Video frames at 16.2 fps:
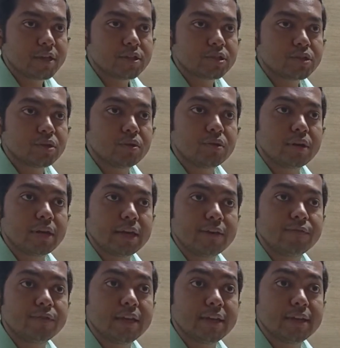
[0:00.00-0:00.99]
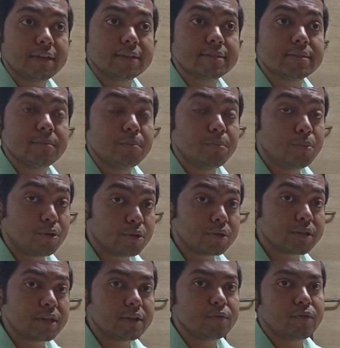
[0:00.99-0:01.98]
So if there is
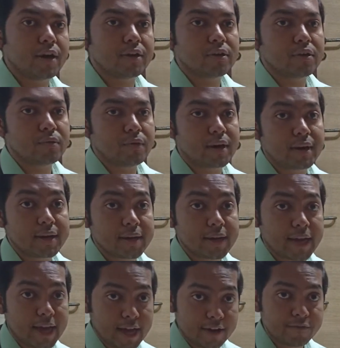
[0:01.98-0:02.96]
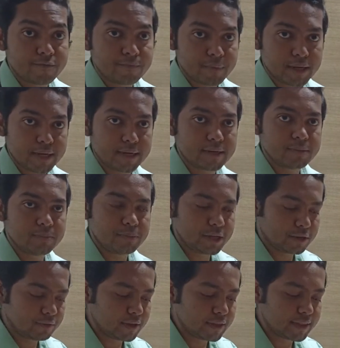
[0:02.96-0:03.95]
more than 1 or 1.5 minutes
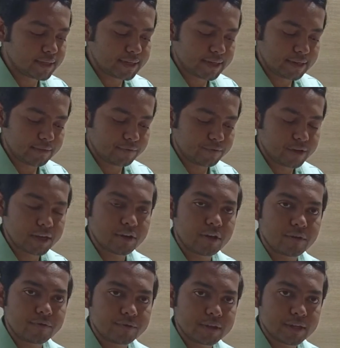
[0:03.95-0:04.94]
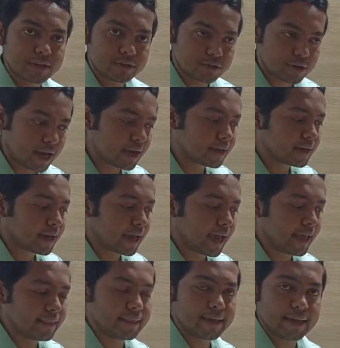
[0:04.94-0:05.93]
between the delivery of the trunk
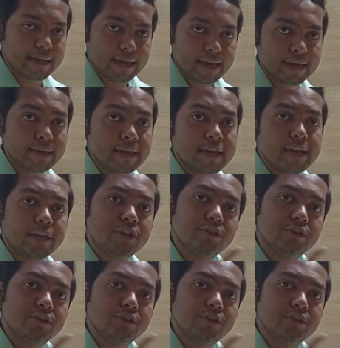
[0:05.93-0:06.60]
and the head,